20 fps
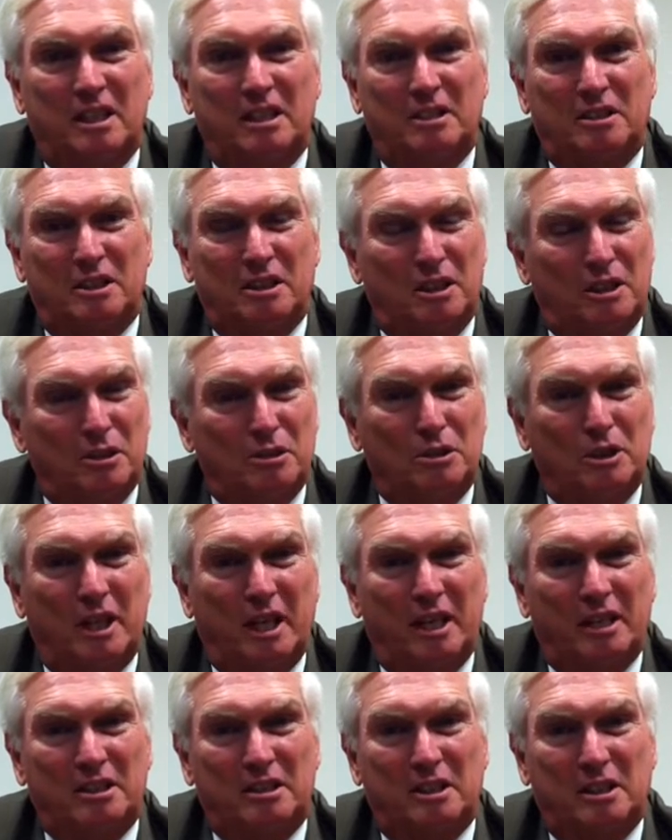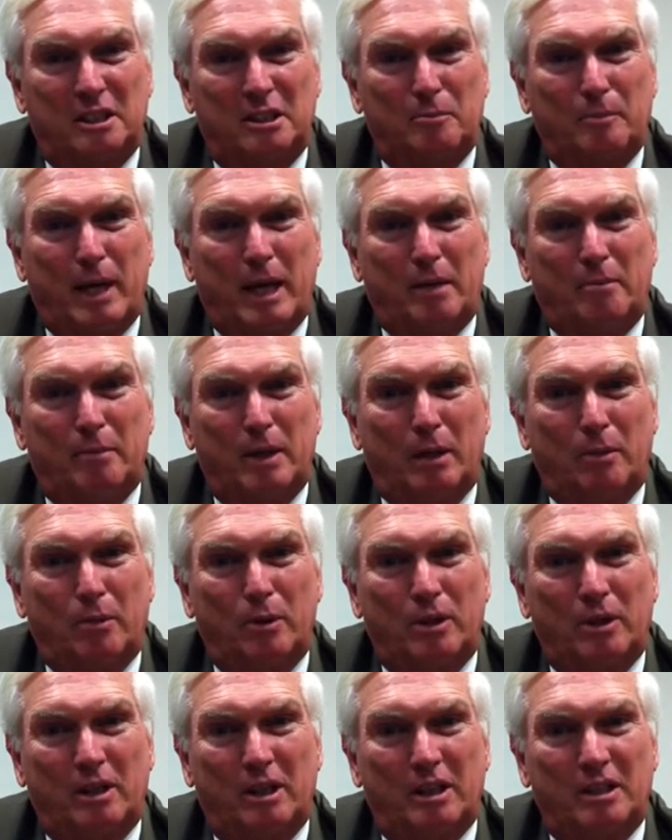as enthusiastic about my
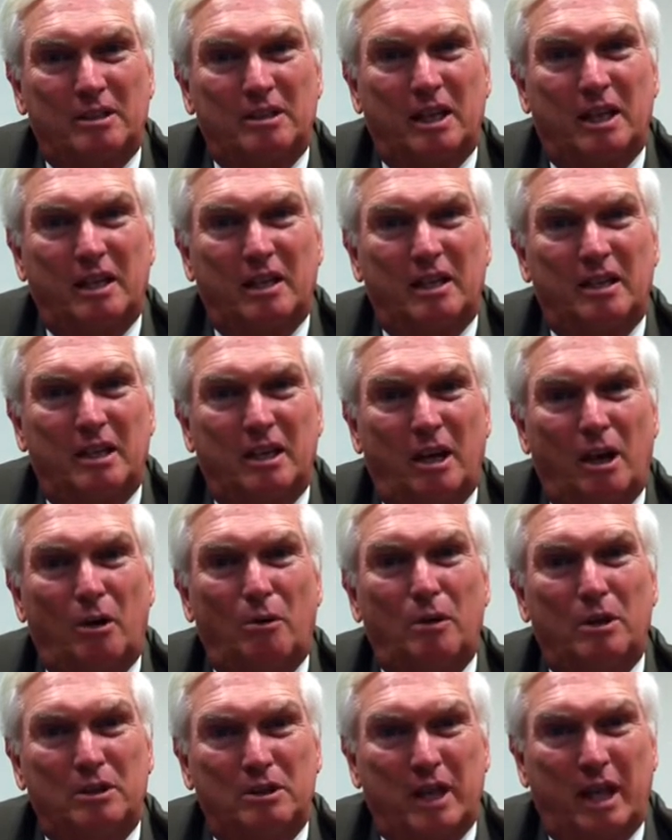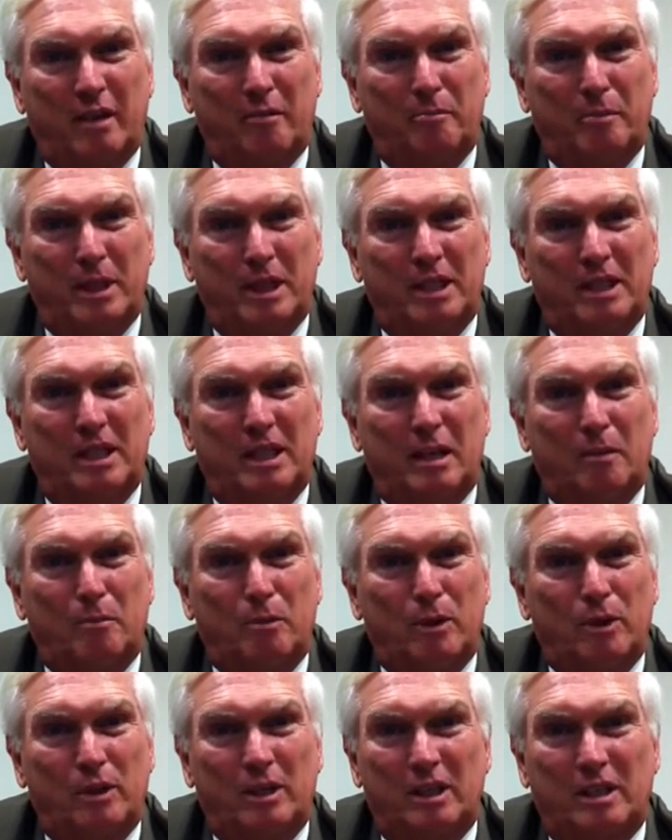work as I always have been, and
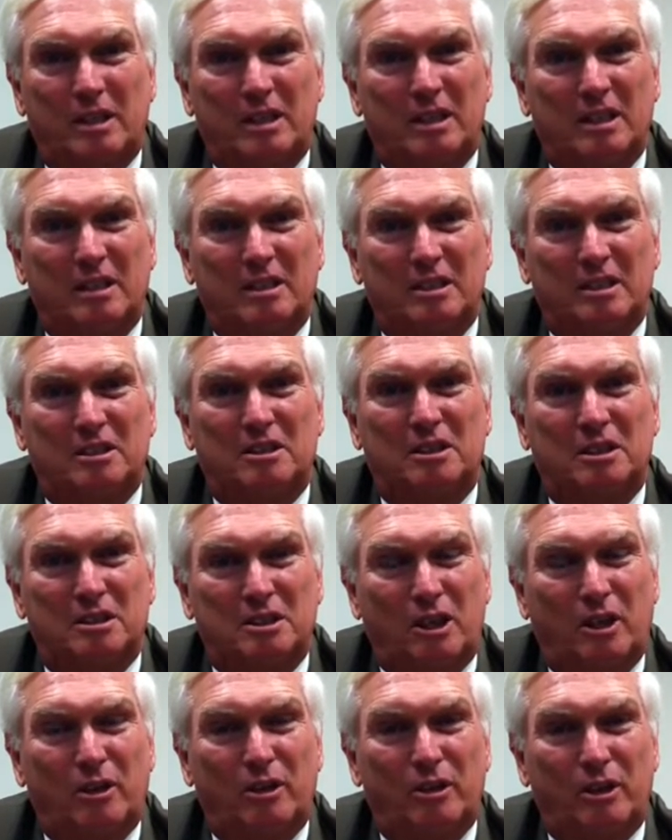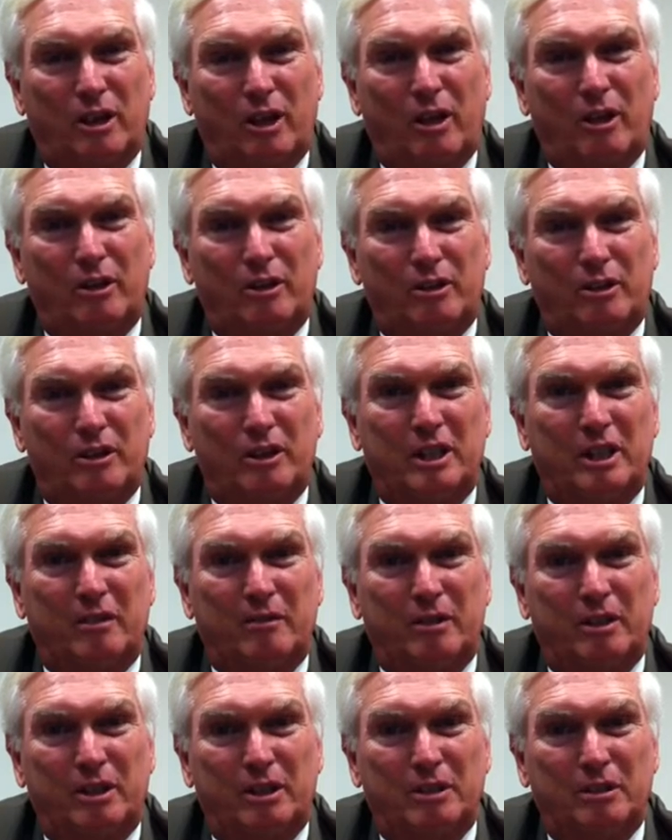I'm working just as hard or harder than
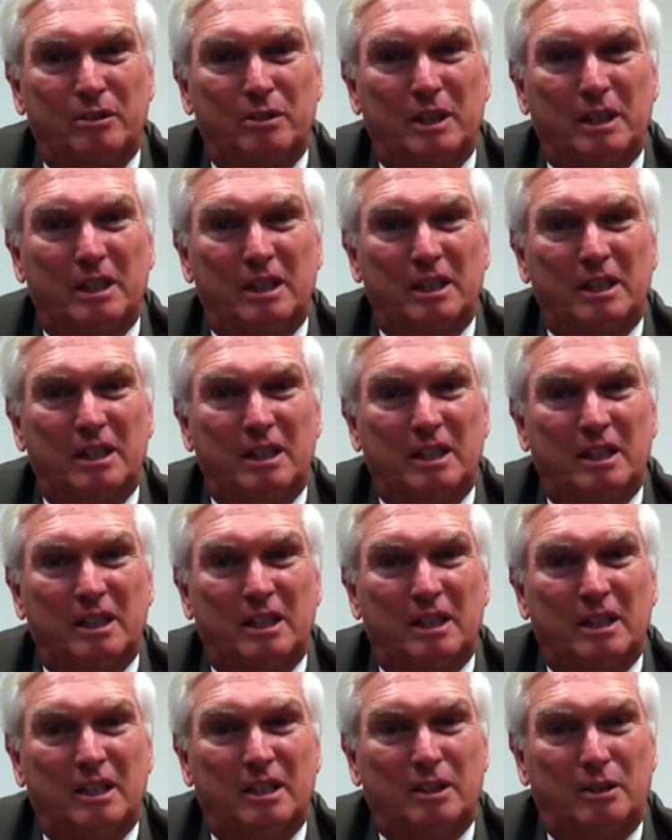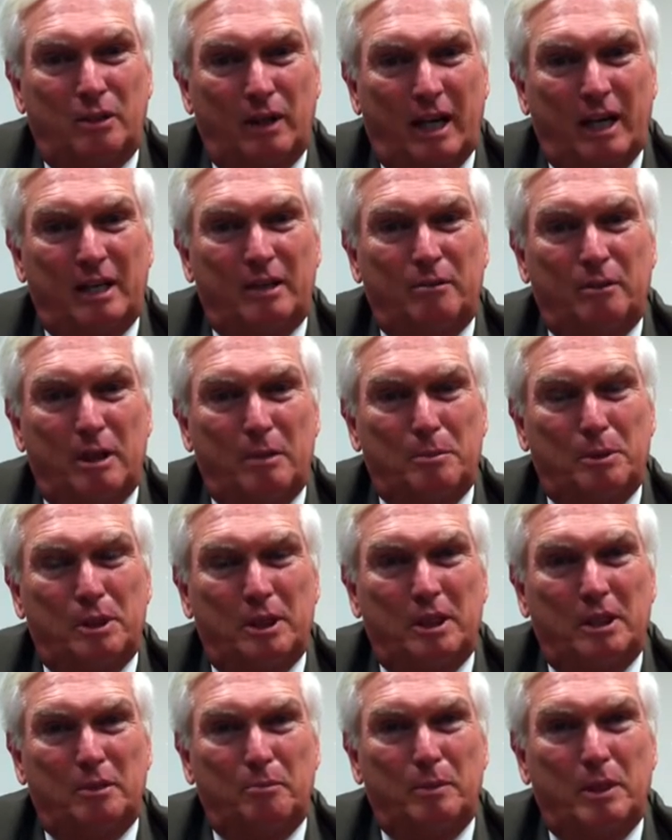ever to try to
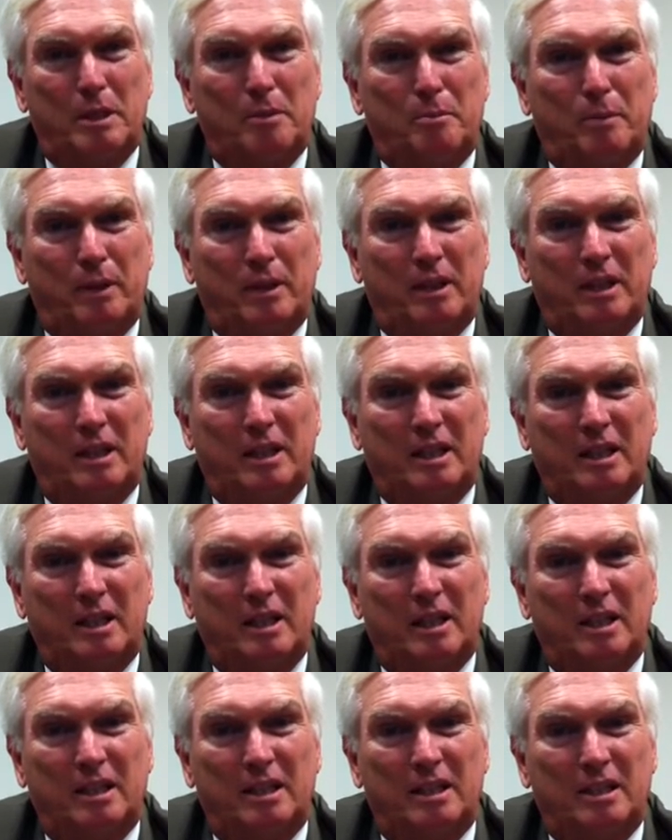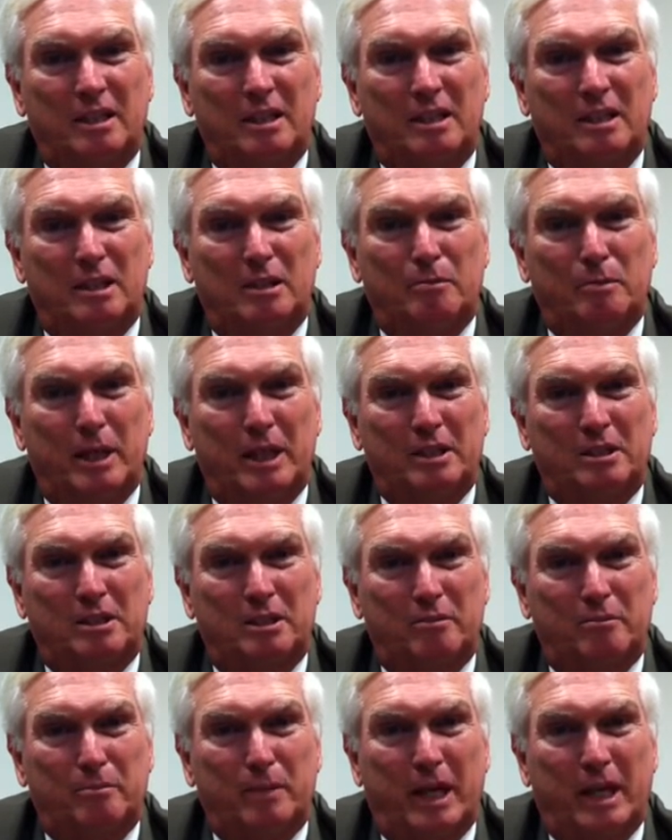represent the people to the
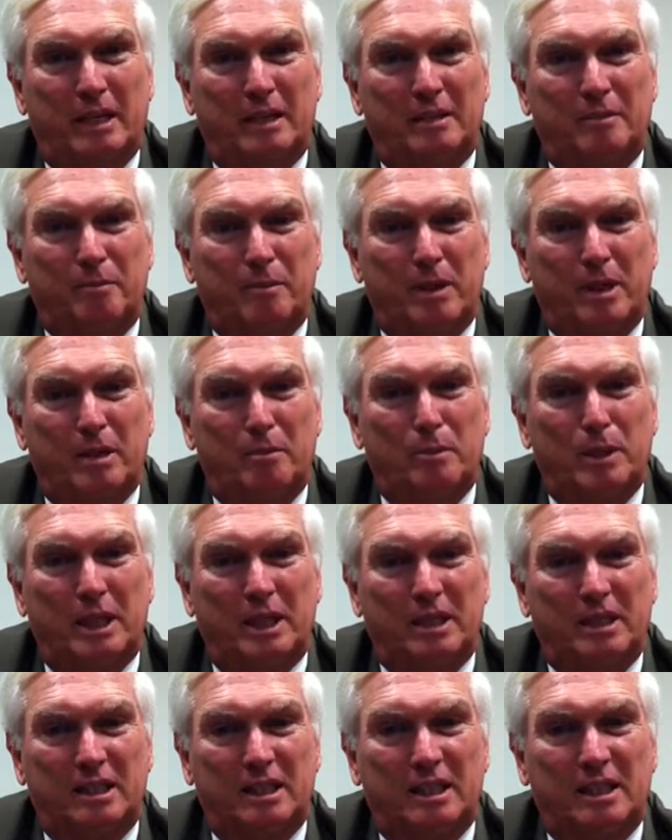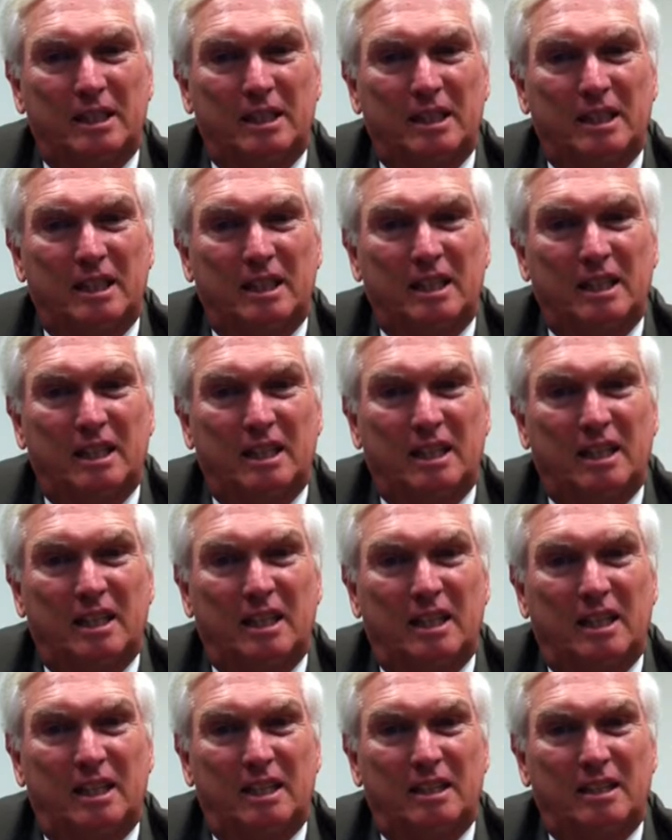best of my ability.
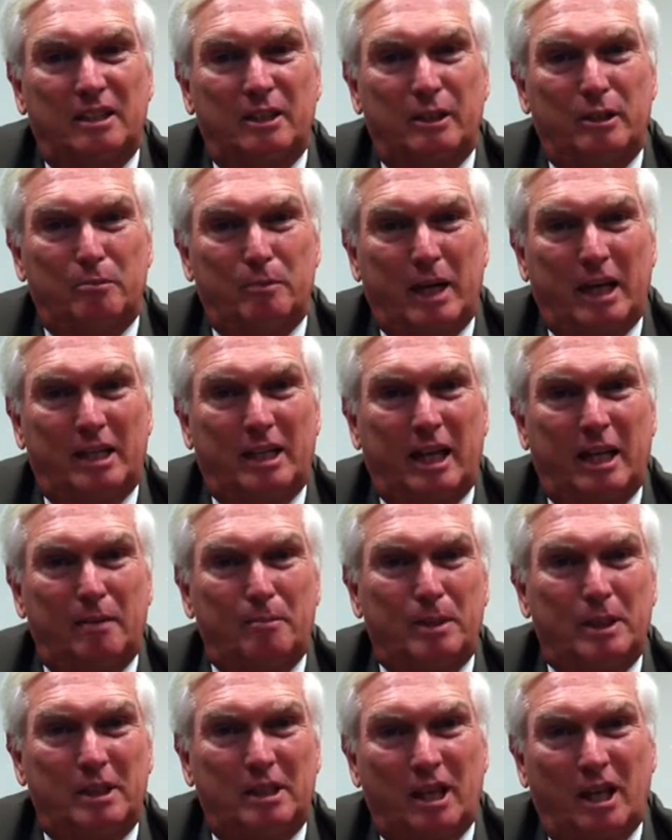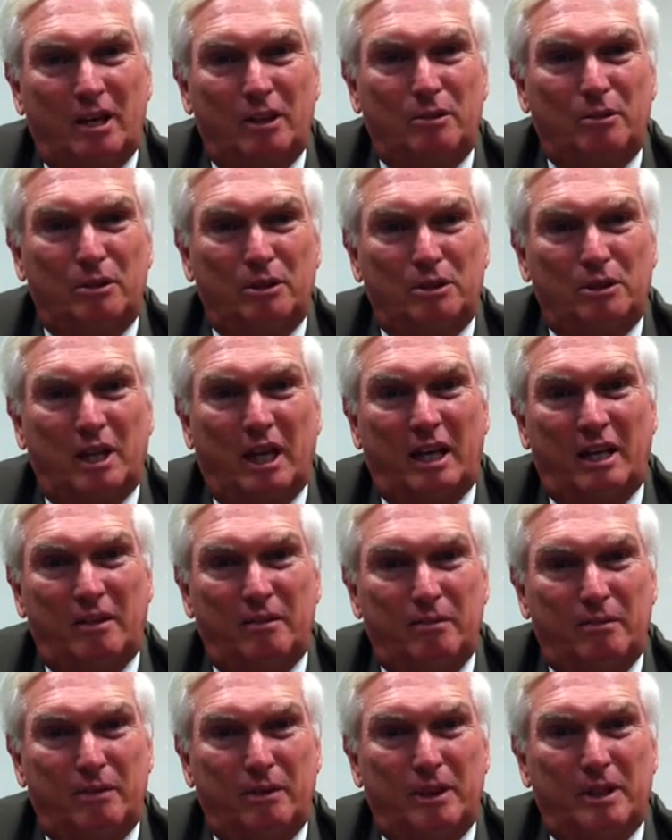During my time in Congress, I
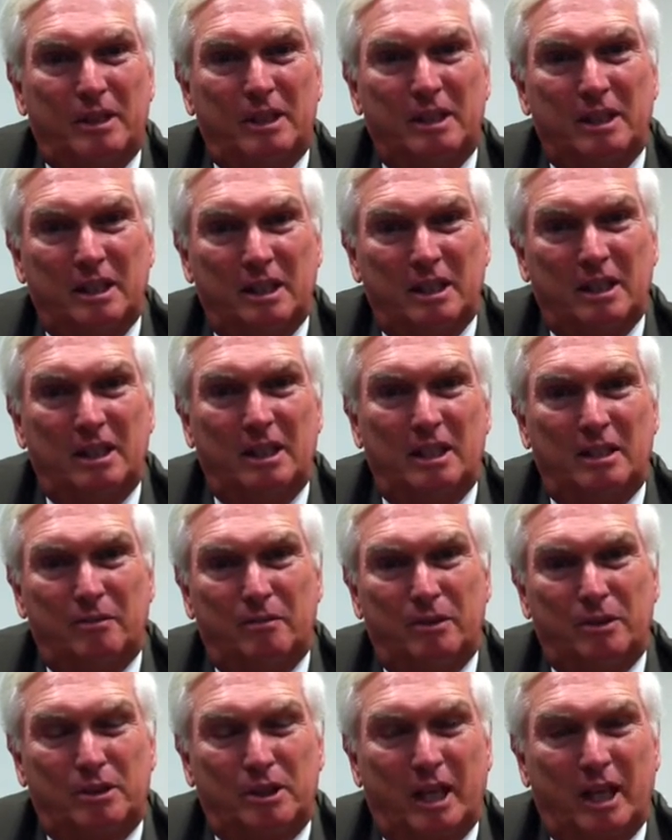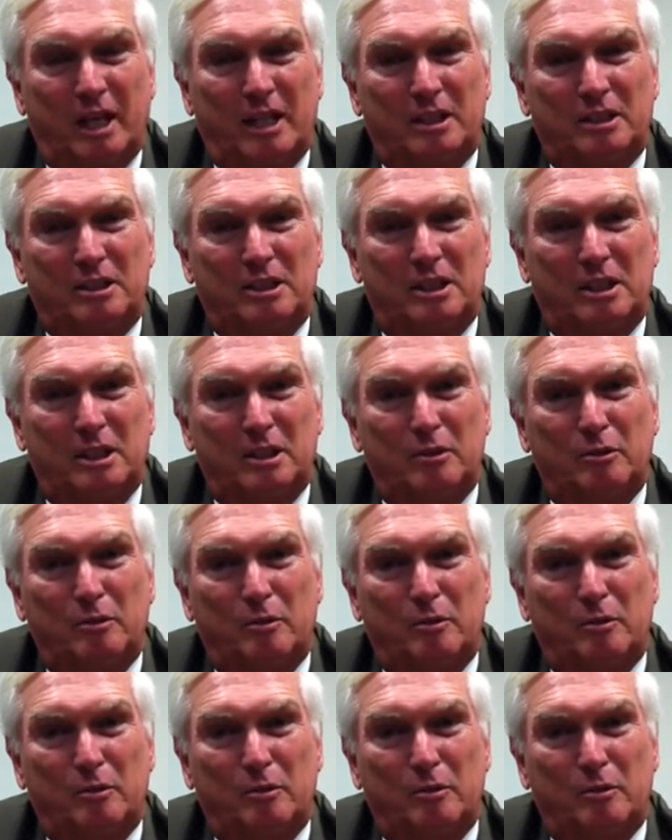have emphasized